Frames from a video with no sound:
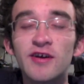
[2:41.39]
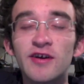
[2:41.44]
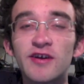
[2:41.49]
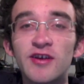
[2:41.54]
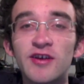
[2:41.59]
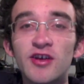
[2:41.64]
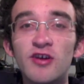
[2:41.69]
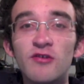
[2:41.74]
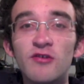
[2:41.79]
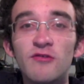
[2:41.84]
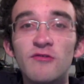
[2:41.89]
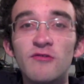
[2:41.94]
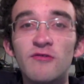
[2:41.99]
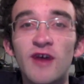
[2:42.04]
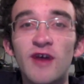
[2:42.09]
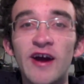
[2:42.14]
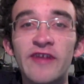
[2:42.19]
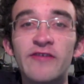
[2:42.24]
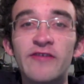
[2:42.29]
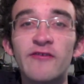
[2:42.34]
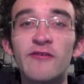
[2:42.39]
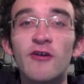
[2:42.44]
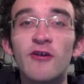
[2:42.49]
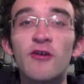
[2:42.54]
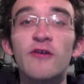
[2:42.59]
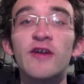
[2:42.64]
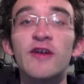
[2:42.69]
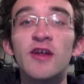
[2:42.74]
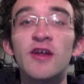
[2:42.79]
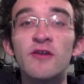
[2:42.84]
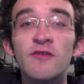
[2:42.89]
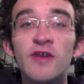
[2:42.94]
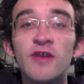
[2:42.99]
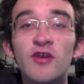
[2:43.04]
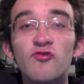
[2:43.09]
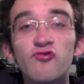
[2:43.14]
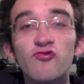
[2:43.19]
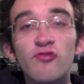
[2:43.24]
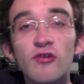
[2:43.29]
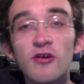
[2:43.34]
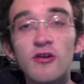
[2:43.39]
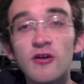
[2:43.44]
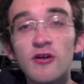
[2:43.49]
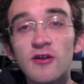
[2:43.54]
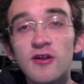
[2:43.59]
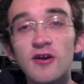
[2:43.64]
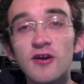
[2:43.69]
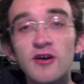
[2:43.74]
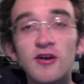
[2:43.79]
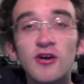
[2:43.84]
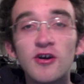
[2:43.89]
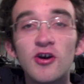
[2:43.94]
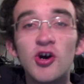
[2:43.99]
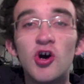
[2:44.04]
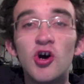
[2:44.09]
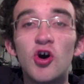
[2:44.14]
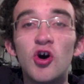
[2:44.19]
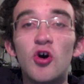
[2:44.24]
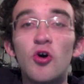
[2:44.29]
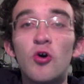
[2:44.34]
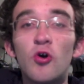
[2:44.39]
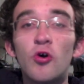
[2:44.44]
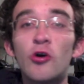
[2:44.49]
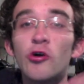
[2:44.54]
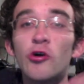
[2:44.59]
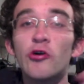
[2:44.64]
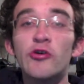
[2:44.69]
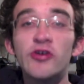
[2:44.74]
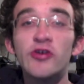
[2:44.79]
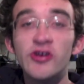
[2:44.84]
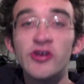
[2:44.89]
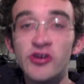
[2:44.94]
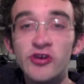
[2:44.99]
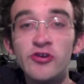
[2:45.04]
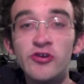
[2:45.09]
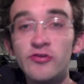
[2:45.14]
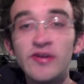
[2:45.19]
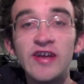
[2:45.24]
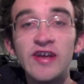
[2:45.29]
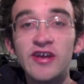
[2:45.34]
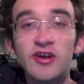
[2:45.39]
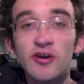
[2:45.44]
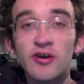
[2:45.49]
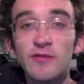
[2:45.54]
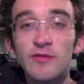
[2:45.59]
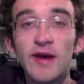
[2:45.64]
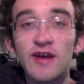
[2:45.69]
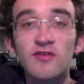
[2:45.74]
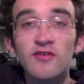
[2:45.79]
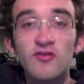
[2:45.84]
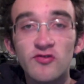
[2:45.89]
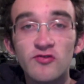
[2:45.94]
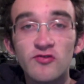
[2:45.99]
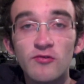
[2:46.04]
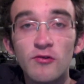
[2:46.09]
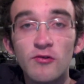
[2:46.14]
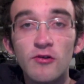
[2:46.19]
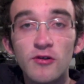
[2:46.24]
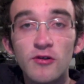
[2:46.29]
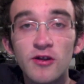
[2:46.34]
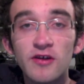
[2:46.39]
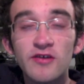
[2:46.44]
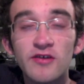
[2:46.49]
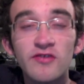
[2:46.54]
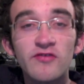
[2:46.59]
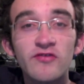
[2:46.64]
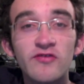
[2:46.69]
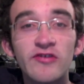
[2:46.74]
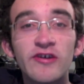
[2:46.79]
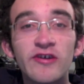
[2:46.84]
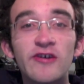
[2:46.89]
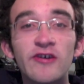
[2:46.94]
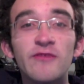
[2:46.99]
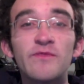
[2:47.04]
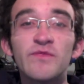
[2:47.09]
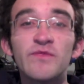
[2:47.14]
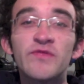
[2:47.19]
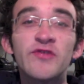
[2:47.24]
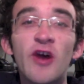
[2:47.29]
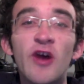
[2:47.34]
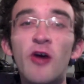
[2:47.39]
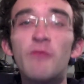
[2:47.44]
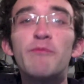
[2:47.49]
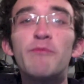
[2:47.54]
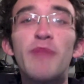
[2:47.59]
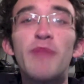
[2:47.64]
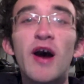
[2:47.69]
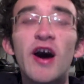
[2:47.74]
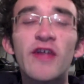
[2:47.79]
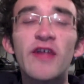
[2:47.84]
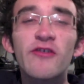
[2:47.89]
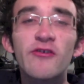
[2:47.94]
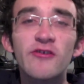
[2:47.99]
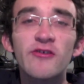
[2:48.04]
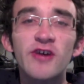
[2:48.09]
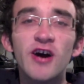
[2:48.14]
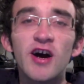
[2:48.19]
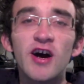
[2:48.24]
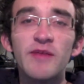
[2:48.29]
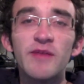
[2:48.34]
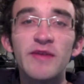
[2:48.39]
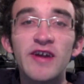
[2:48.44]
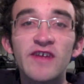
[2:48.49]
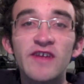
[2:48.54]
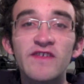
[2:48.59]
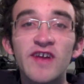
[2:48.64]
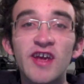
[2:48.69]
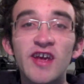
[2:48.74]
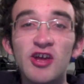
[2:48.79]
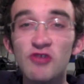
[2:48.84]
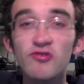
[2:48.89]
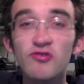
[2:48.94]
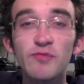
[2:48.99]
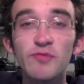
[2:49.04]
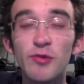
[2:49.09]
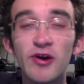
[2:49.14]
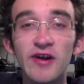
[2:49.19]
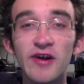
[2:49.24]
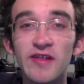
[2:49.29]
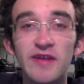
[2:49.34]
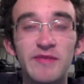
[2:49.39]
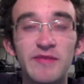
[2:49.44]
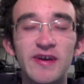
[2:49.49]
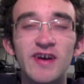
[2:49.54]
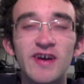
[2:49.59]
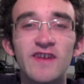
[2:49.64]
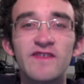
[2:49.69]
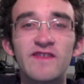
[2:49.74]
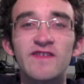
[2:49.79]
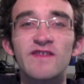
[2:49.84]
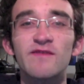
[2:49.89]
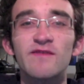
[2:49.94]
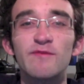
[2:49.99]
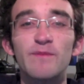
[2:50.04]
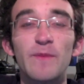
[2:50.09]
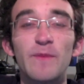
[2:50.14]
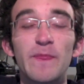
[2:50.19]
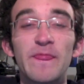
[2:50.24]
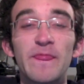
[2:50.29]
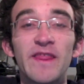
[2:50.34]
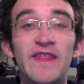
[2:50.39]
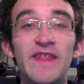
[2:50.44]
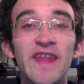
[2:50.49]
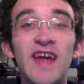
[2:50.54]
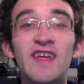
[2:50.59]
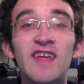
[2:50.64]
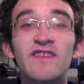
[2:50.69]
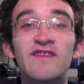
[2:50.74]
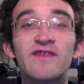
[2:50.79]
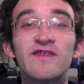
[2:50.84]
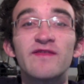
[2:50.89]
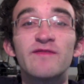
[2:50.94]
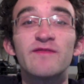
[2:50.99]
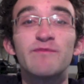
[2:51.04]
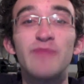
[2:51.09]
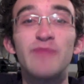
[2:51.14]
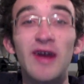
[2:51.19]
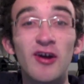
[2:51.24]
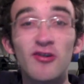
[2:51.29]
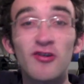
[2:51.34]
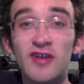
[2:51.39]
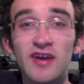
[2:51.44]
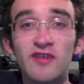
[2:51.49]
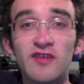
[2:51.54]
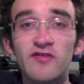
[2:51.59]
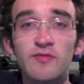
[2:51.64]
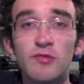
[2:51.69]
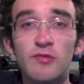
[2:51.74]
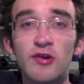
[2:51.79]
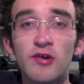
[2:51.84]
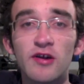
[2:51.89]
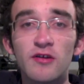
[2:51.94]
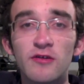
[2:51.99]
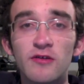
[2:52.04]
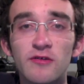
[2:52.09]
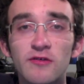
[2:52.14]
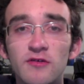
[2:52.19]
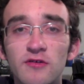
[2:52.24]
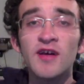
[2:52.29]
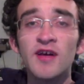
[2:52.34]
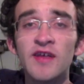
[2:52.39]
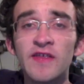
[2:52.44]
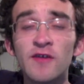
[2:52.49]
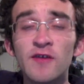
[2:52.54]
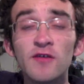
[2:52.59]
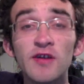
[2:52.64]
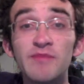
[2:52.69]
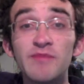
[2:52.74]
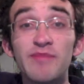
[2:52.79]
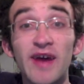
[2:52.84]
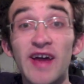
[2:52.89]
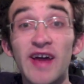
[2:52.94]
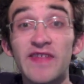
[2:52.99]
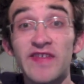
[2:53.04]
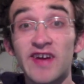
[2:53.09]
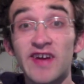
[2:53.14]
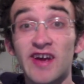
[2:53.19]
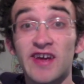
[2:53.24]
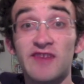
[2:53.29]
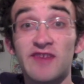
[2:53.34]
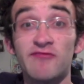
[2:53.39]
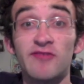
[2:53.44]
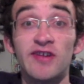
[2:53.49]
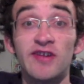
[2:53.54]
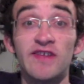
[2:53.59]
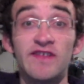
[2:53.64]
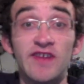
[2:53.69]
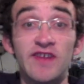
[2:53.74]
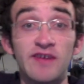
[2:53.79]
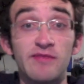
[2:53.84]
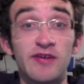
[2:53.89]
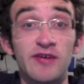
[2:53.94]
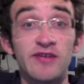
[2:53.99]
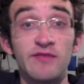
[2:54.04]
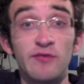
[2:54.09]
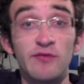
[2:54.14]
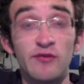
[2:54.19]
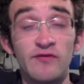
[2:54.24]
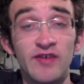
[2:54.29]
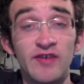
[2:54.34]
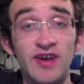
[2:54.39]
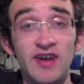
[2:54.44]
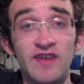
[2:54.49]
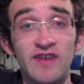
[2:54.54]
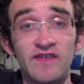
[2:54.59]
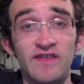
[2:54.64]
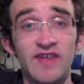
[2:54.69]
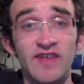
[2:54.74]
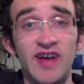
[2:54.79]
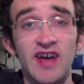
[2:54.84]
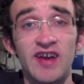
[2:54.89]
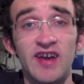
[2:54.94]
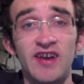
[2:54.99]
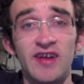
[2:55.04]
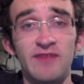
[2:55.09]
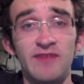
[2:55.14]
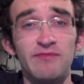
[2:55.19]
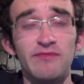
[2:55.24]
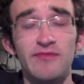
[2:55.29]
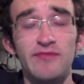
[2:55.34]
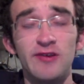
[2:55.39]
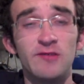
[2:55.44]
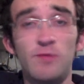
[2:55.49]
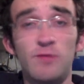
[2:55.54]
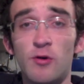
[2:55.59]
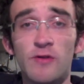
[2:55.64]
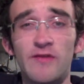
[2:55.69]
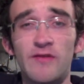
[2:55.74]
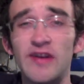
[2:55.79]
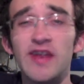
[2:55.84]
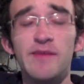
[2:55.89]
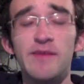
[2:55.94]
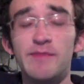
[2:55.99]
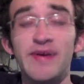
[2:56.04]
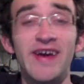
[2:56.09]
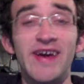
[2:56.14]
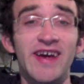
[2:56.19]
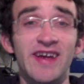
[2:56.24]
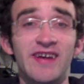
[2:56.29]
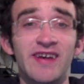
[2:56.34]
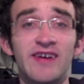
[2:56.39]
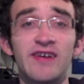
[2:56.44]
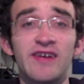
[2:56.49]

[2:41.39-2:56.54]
you either are an internet troll or you need to go back to school. So don't bother commenting saying, "You spoiled it," because that is barely a spoiler. The only bad thing I can really say about the movie is that, and it's more of a nitpick